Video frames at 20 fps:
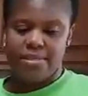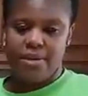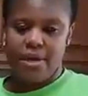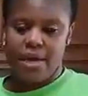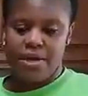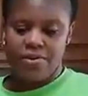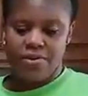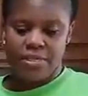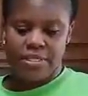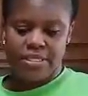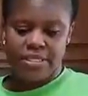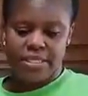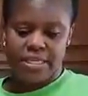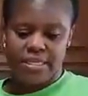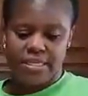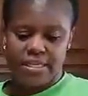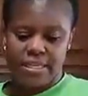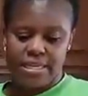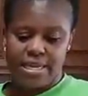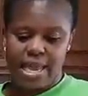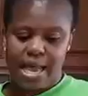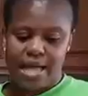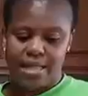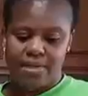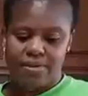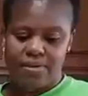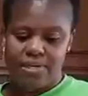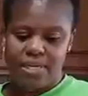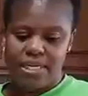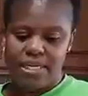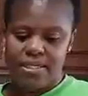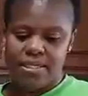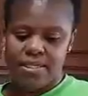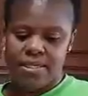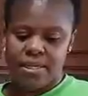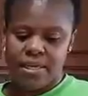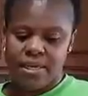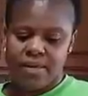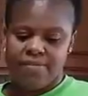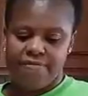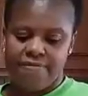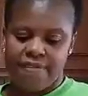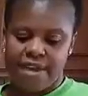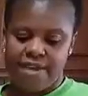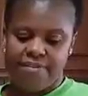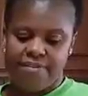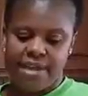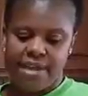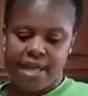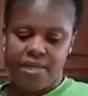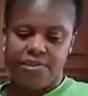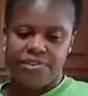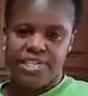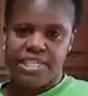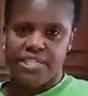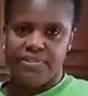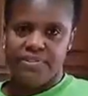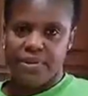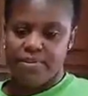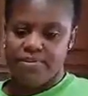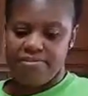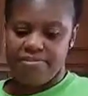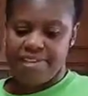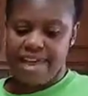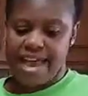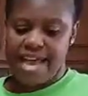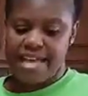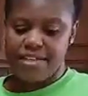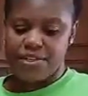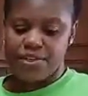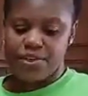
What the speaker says: 160 calories, 5 calories from fat.